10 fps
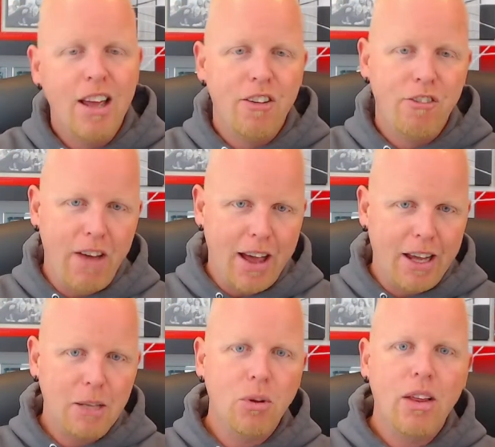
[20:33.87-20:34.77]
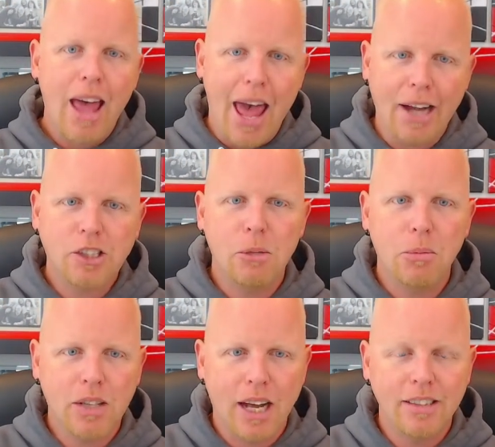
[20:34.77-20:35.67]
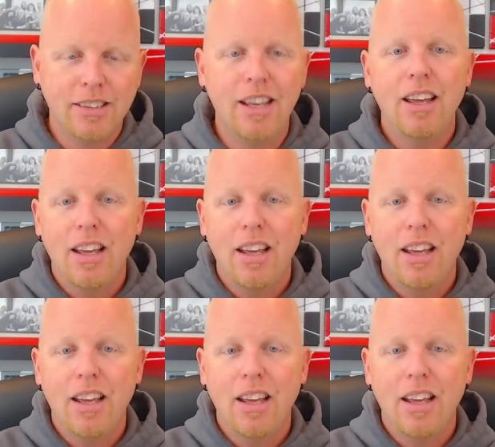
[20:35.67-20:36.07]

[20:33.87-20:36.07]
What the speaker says: valuable, actionable content.